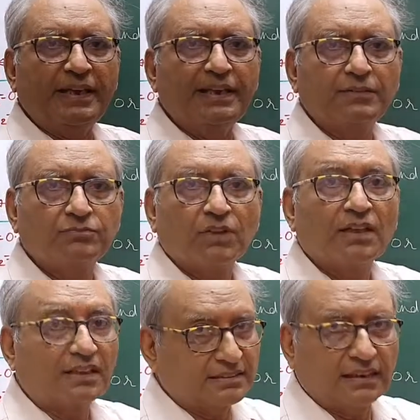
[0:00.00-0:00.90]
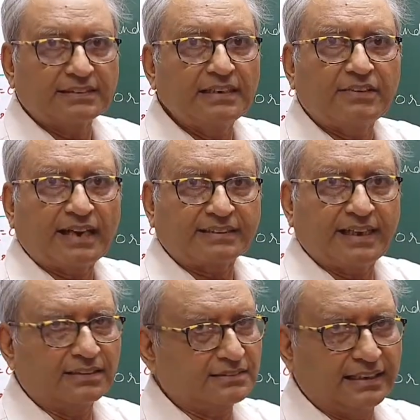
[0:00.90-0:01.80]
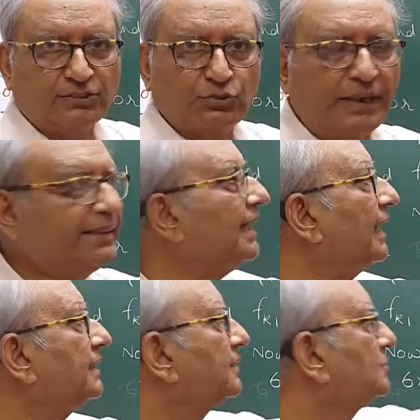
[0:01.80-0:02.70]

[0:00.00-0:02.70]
be resultant tracting, that is 28,